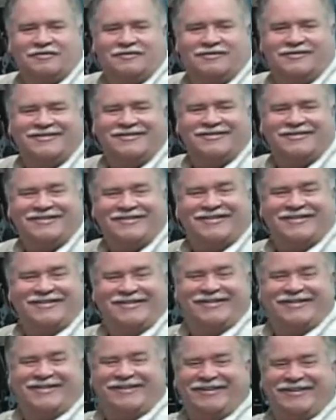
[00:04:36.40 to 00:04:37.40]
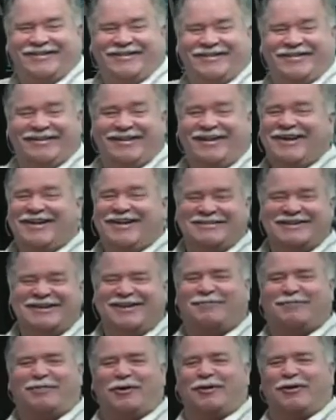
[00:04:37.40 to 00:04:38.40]

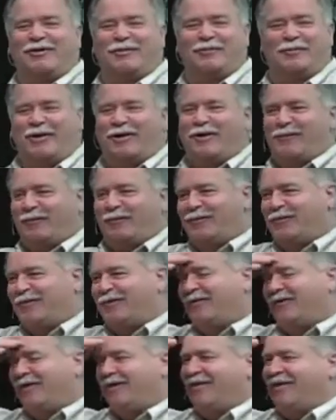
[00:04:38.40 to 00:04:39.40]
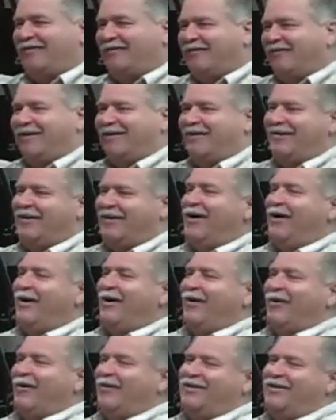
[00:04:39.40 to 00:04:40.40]
That's part of the problem. What, what,
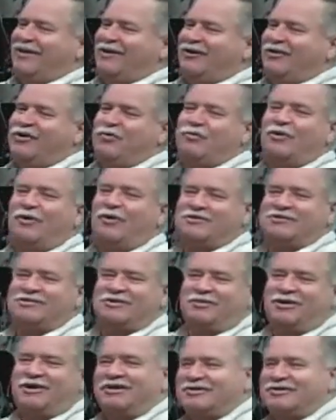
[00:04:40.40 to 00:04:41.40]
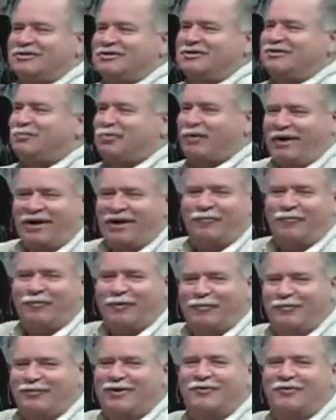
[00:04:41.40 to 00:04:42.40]
what, you know, Did you borrow somebody else's brain.
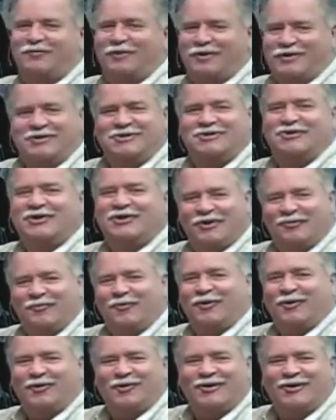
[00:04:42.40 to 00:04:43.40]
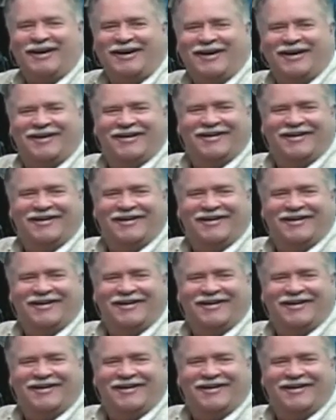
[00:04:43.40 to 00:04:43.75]
When, when, you, when did you get worthy?